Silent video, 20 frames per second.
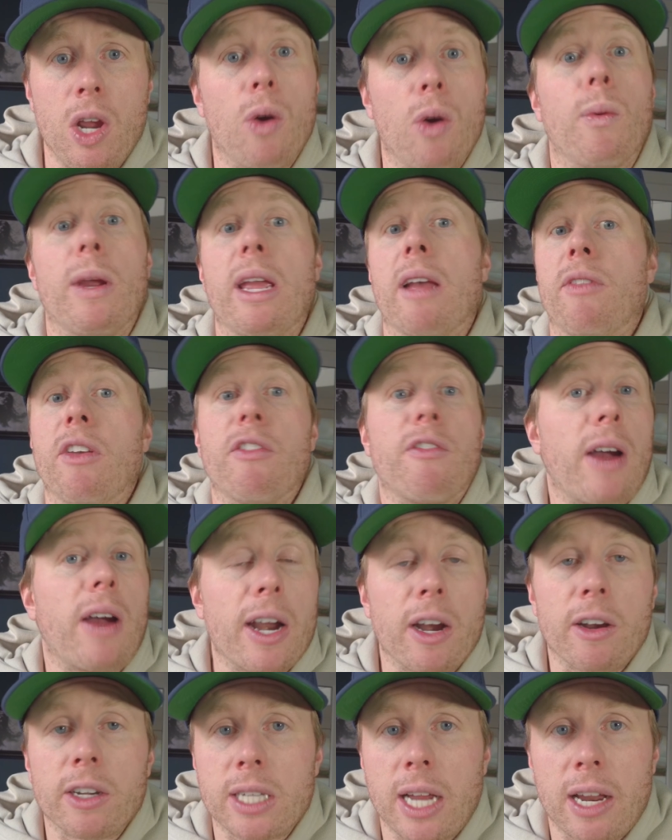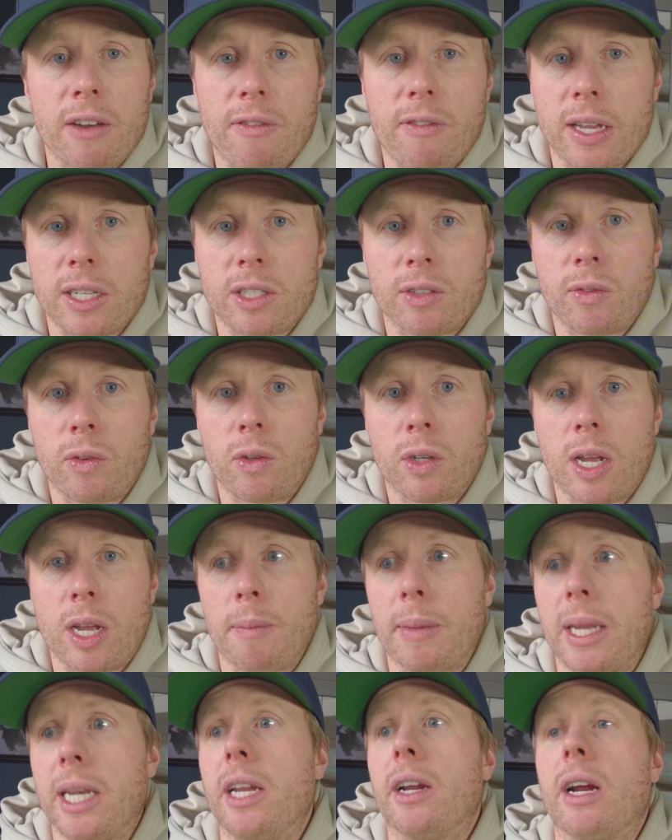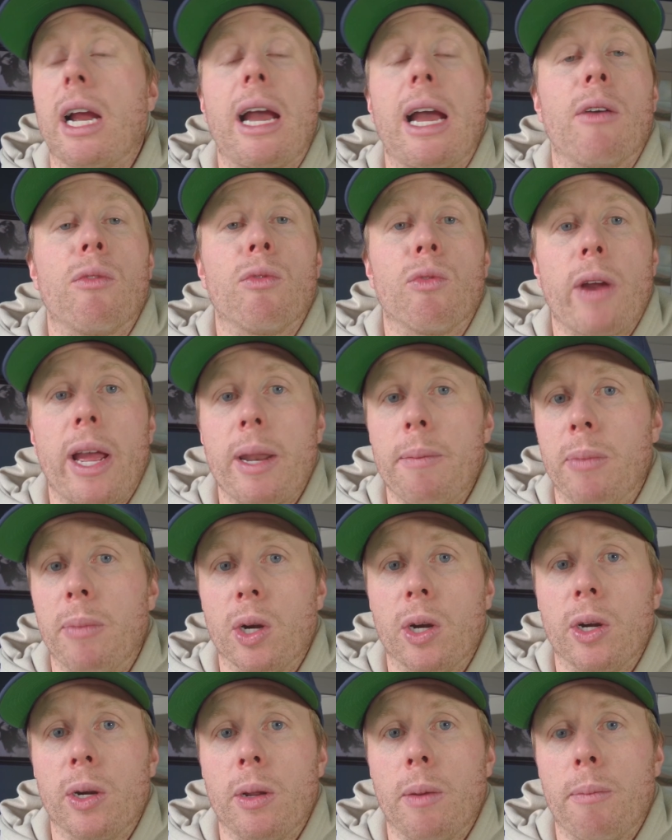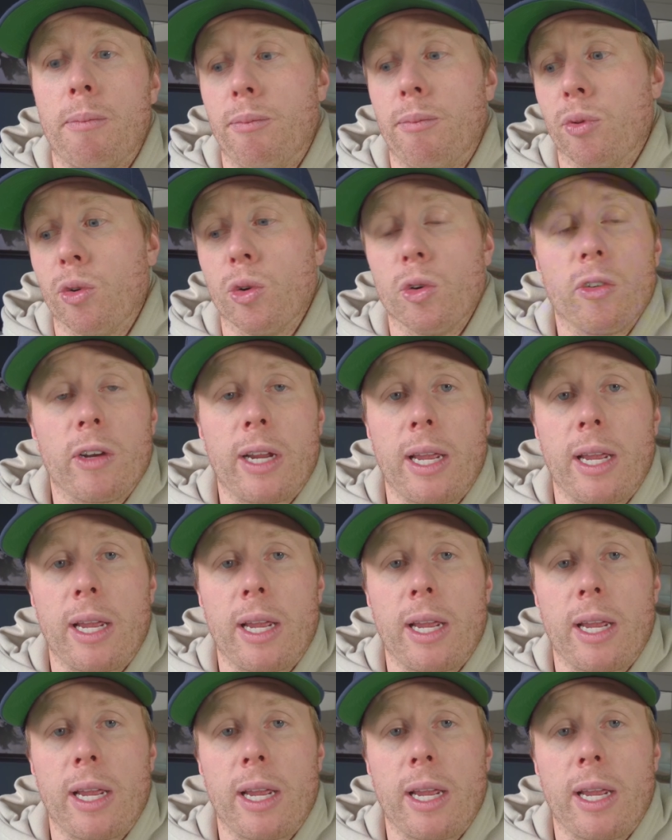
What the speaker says: We have the Fireside Festival coming here at Redbird Brewery